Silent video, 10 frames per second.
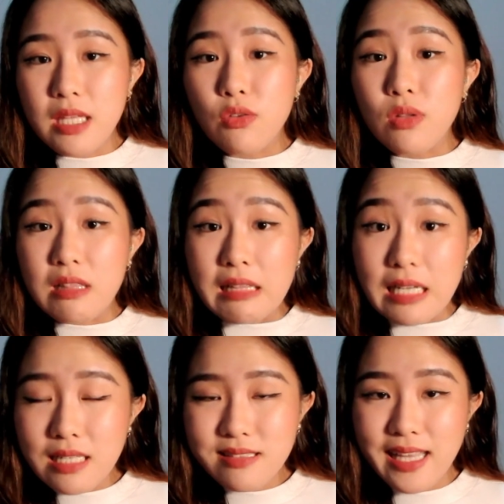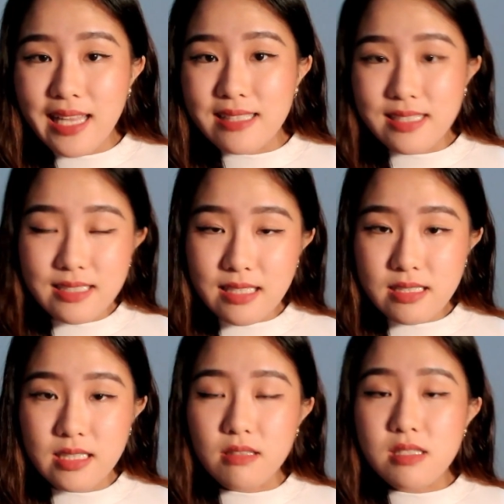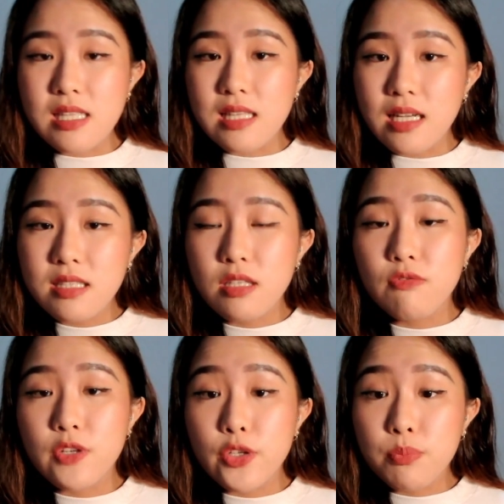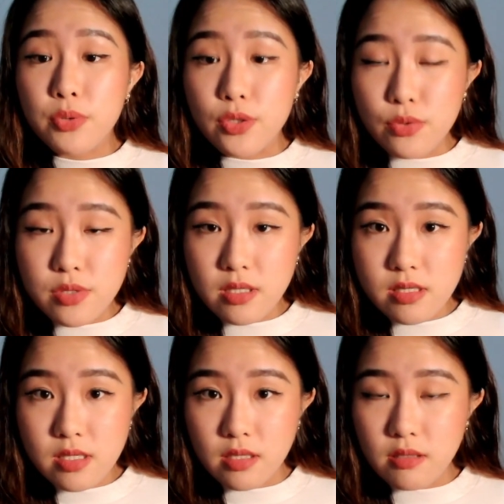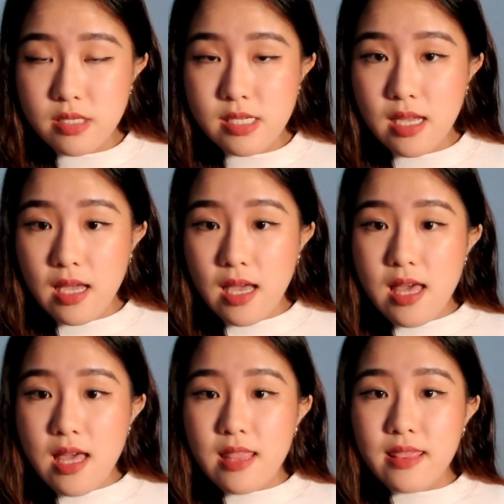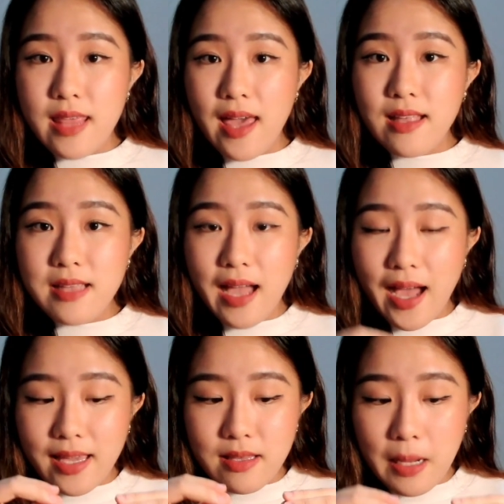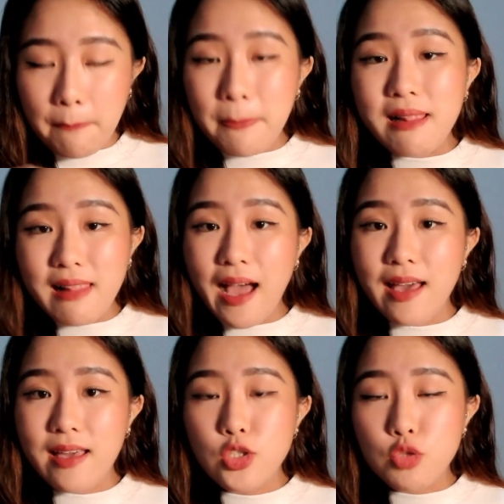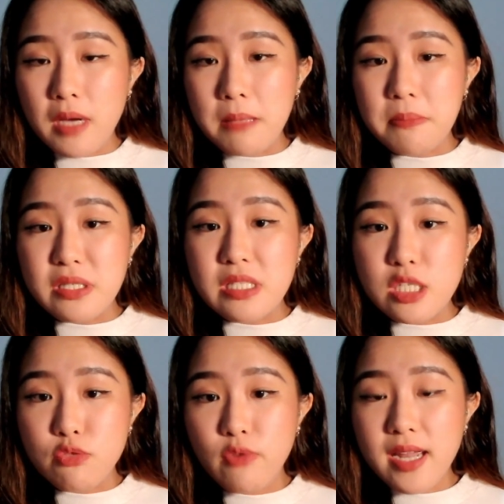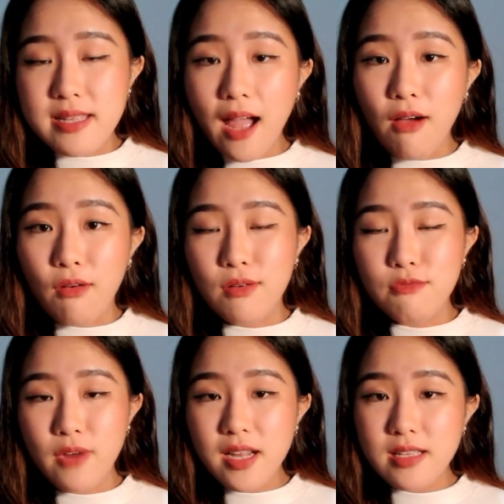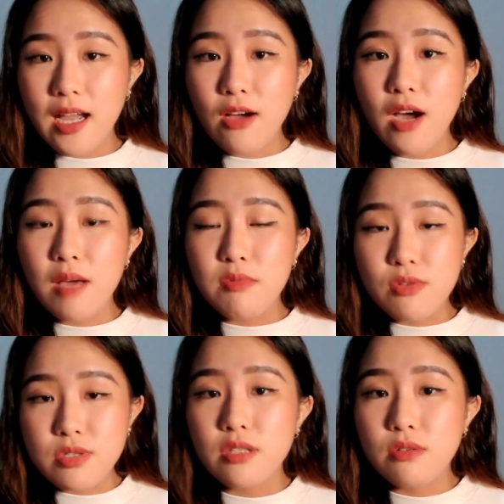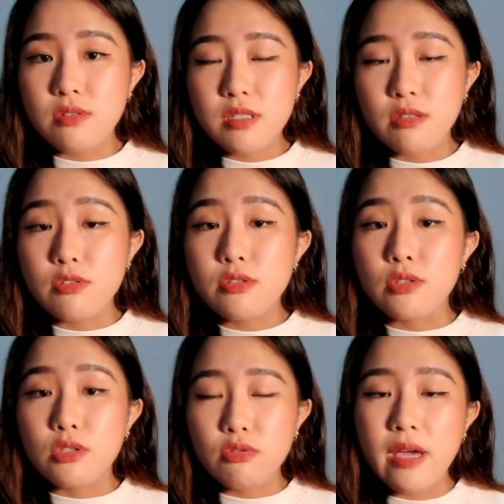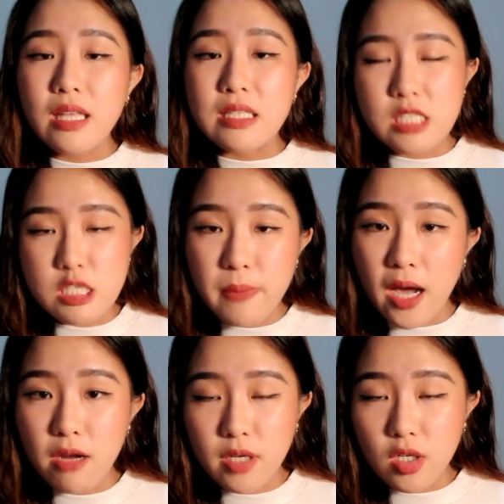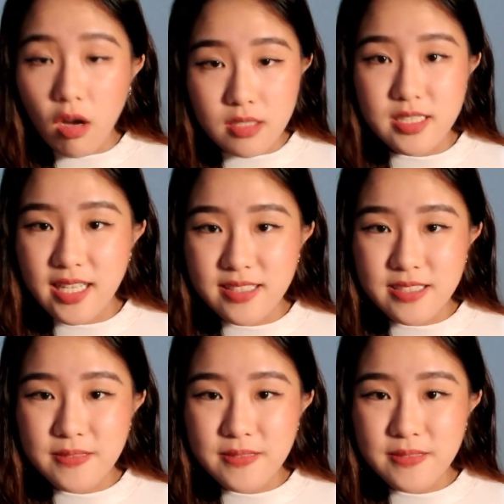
learn the editing skills, learn the video producing skills that I apply to my business right now. Right now, I'm using those skills to create inspiring content.